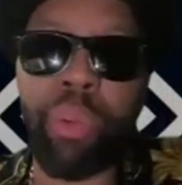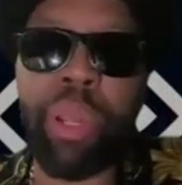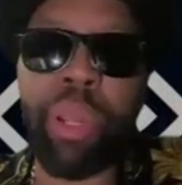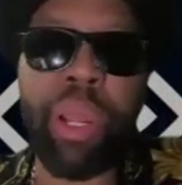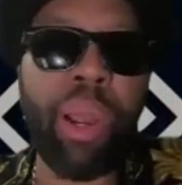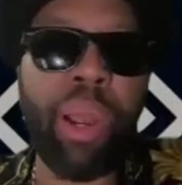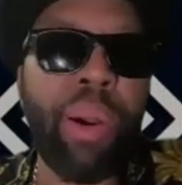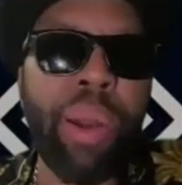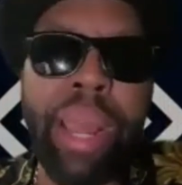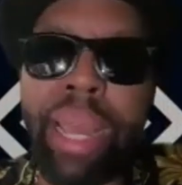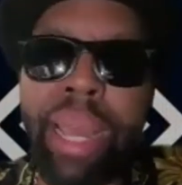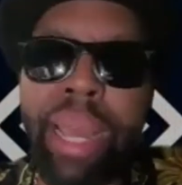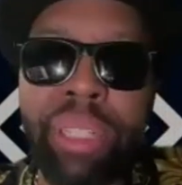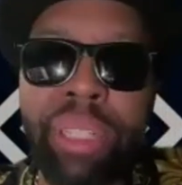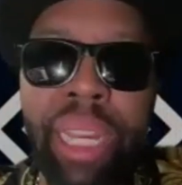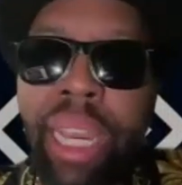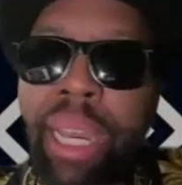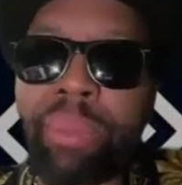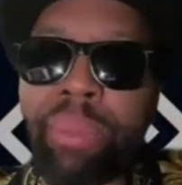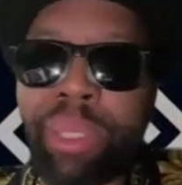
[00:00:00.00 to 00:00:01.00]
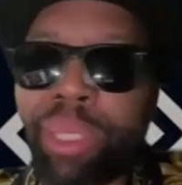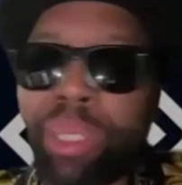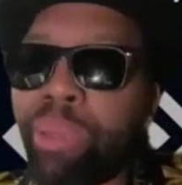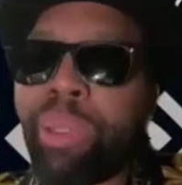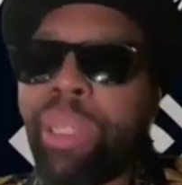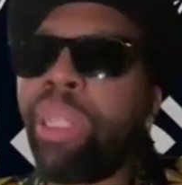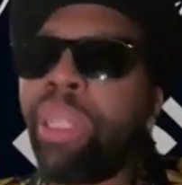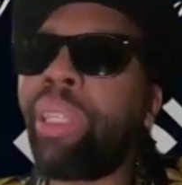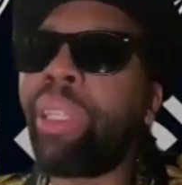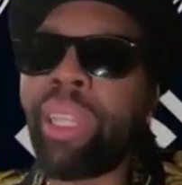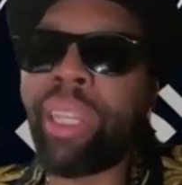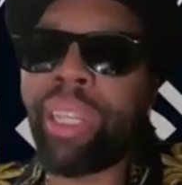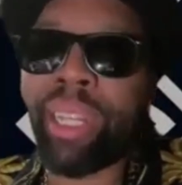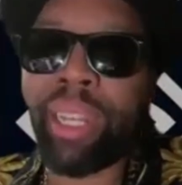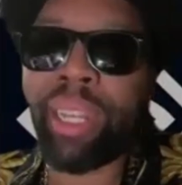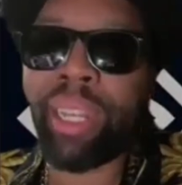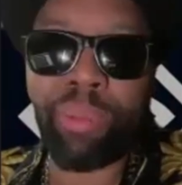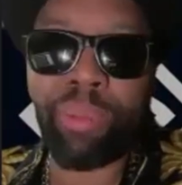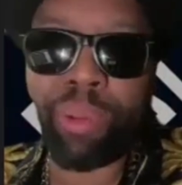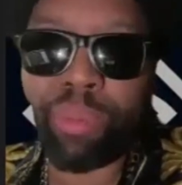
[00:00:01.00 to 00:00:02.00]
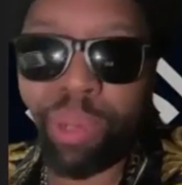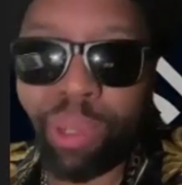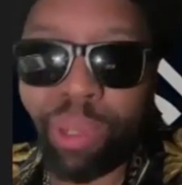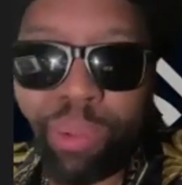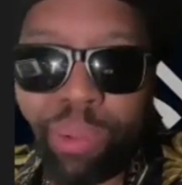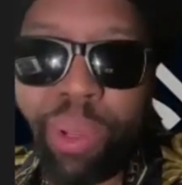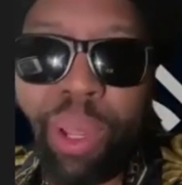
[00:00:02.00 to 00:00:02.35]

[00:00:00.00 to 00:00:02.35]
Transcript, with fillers: We all have time to do anything that we want